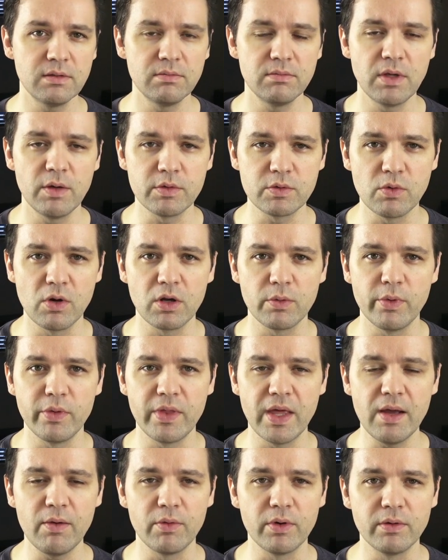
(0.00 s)
I was wrong about
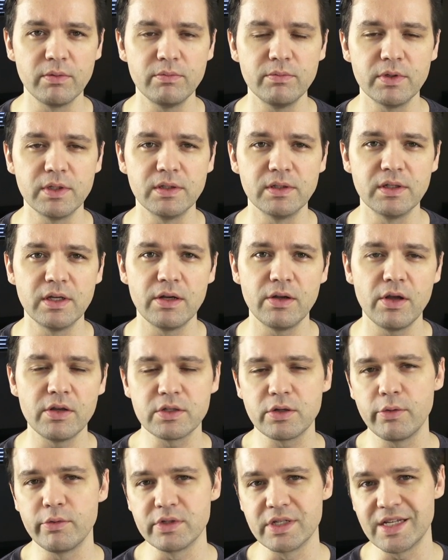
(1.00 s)
that one, but
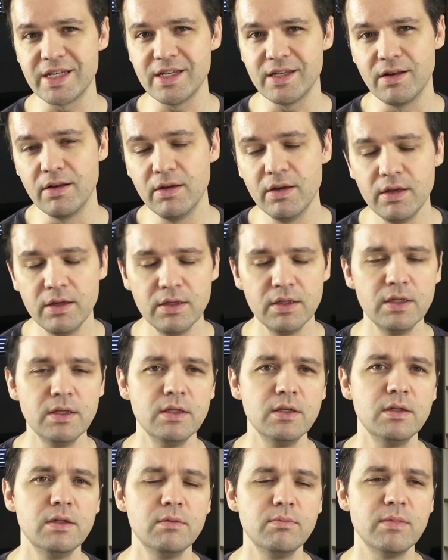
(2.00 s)
also I was a kid
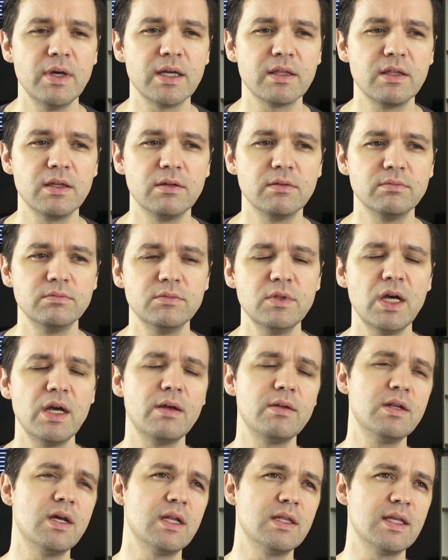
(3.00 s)
back then.
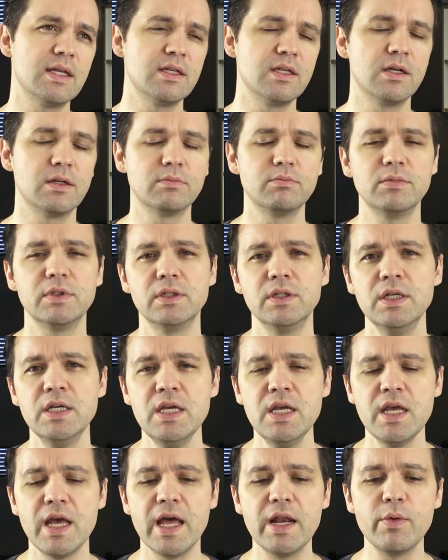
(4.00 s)
Not that young, but
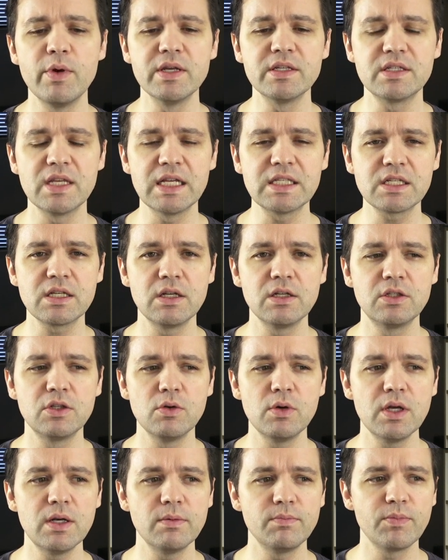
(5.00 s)
anyways, that's gonna
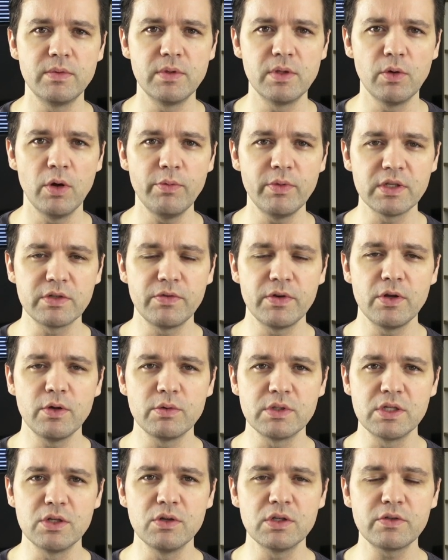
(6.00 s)
do it. I hope this video
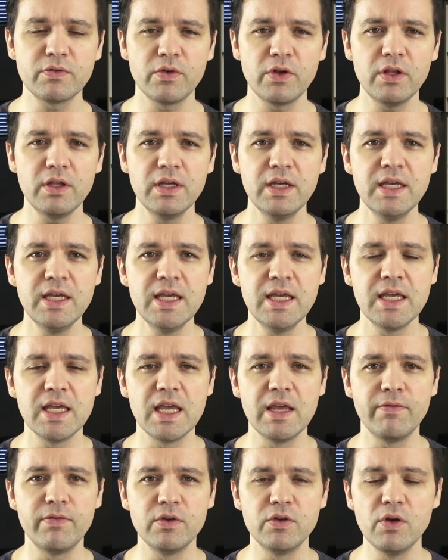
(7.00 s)
was useful.
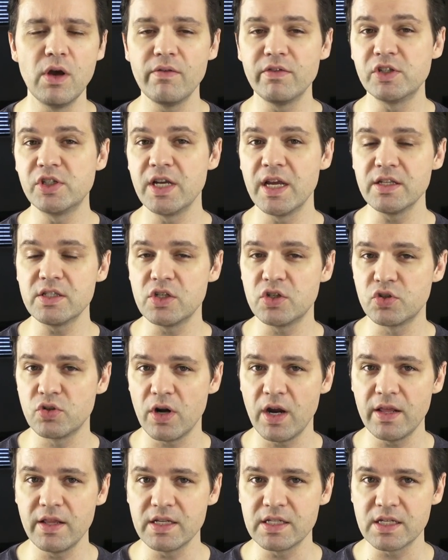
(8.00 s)
If you do have a chance to
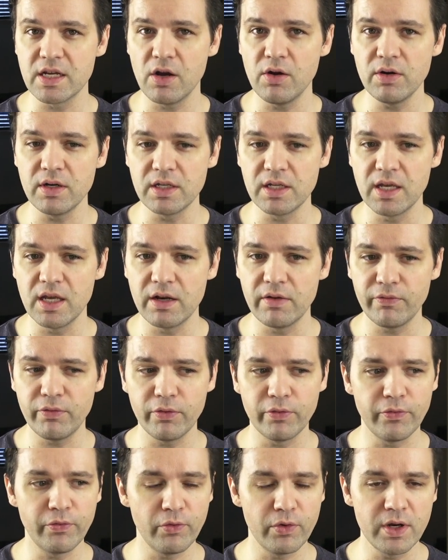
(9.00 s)
try this out and get it
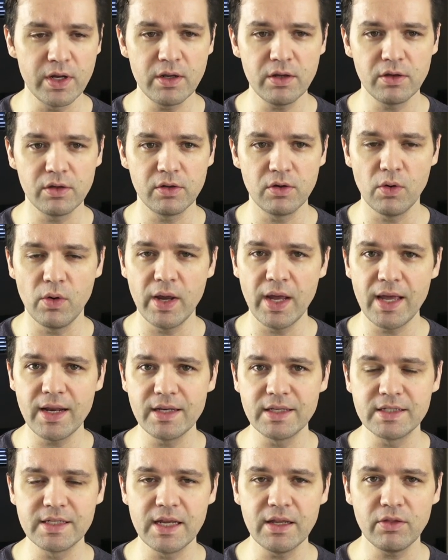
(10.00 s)
for free, go ahead
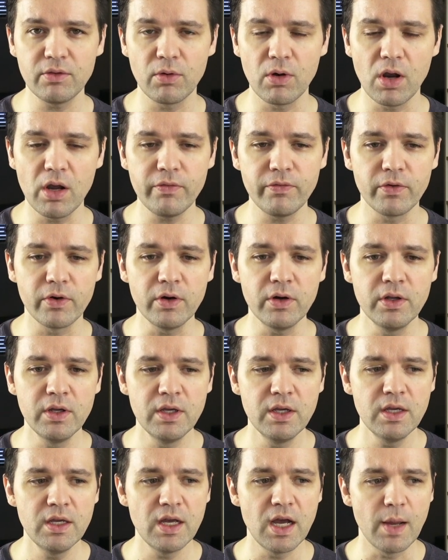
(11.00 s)
and take their offer.
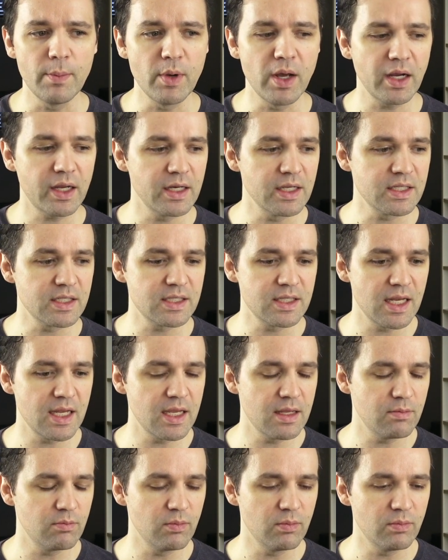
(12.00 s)
I'm not gonna
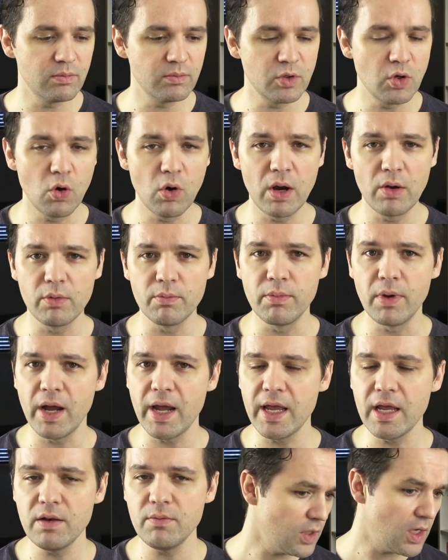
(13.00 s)
say go out and
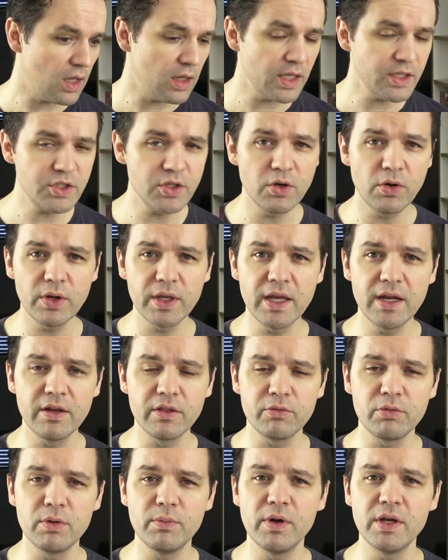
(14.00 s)
buy it. I'll let you know again in
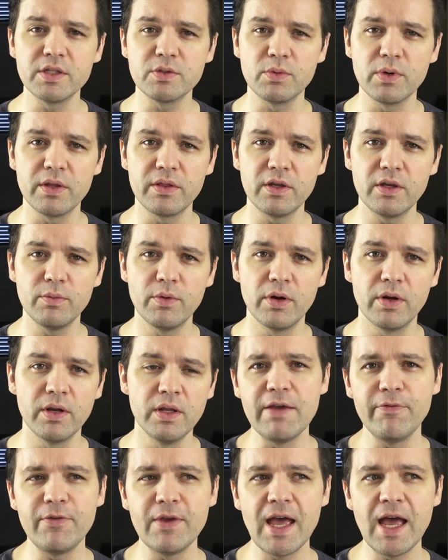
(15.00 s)
3 months what I think about it.
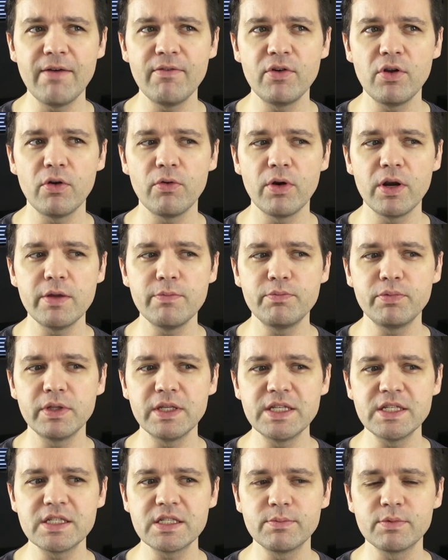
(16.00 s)
If you haven't already,
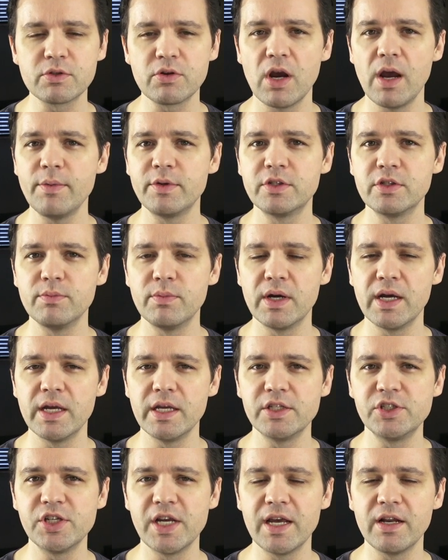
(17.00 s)
please subscribe to my
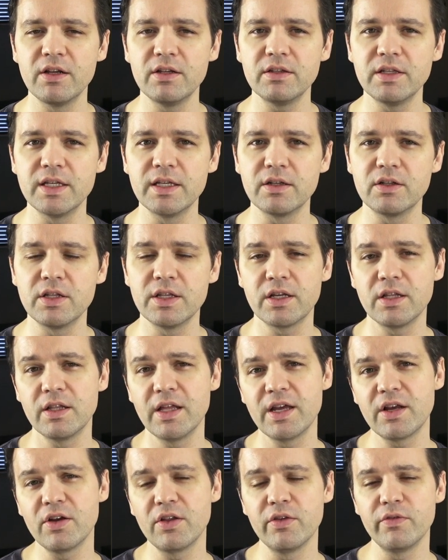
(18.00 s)
channel and click a
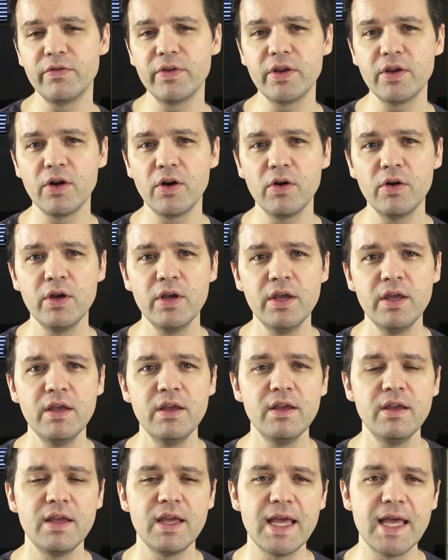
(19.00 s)
like on the video.
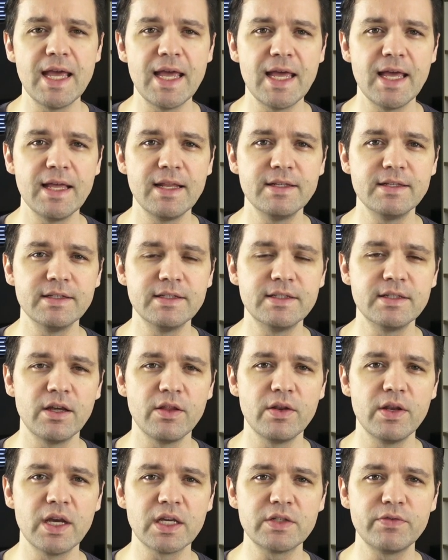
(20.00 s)
And until
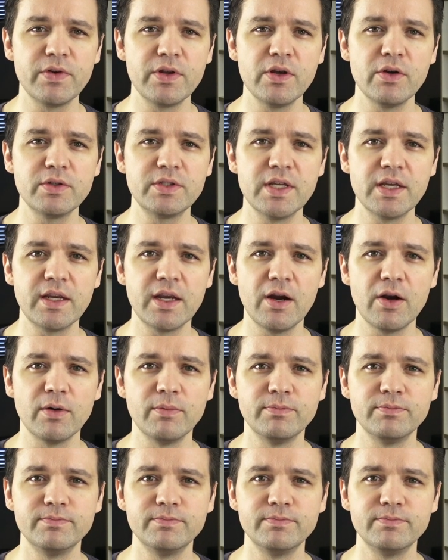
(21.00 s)
the next video, take care.